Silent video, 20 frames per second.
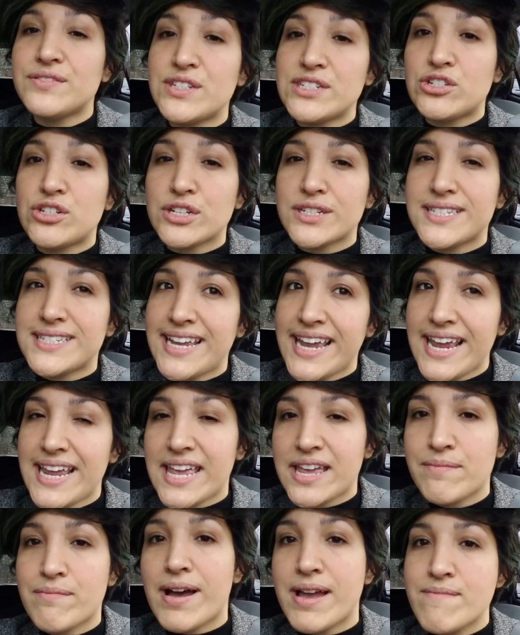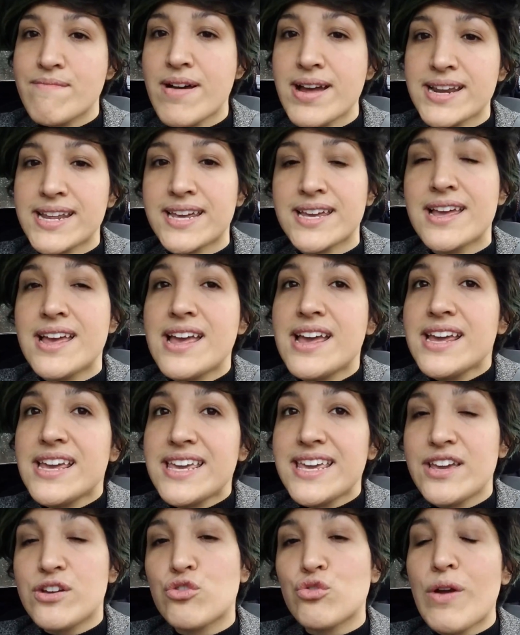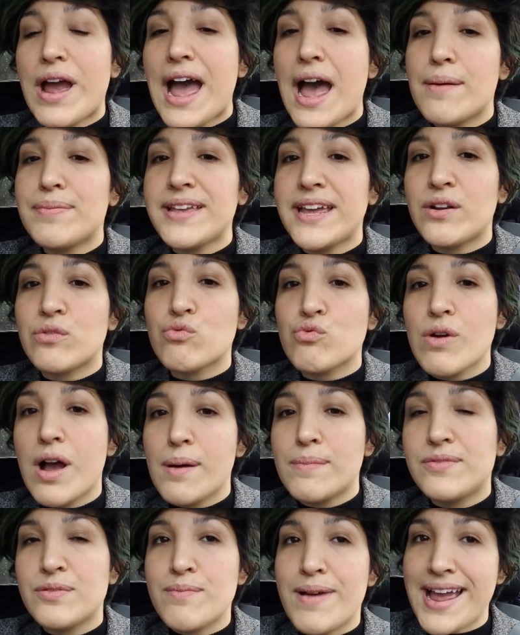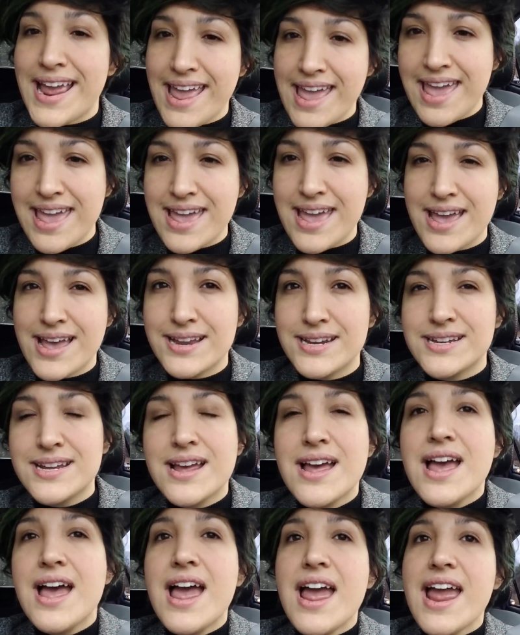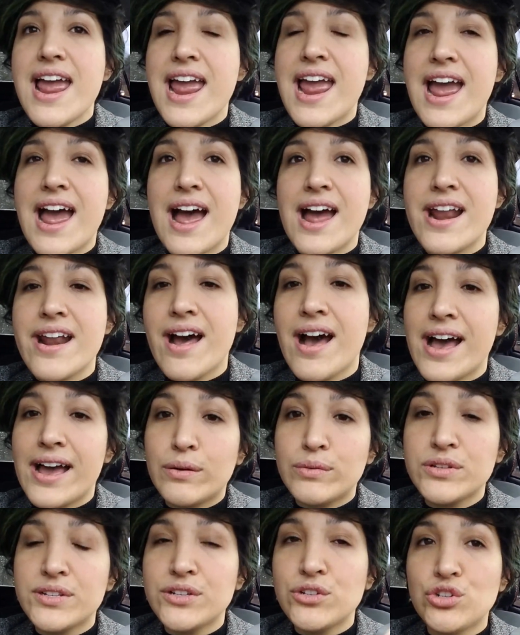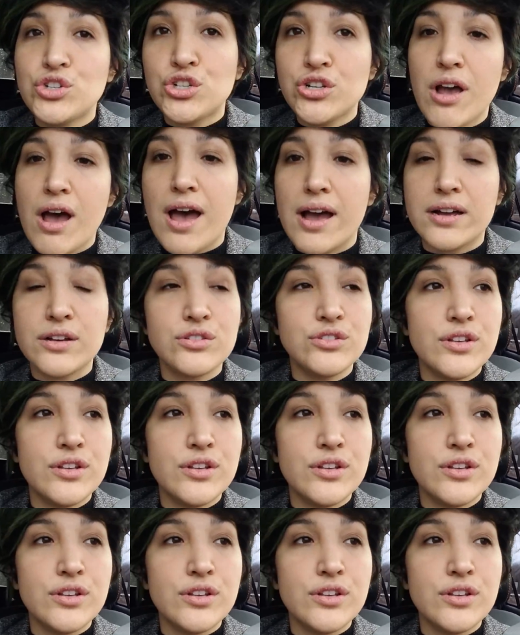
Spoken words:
of just taking my money, he grabbed and rubbed my hand, and I was in shock.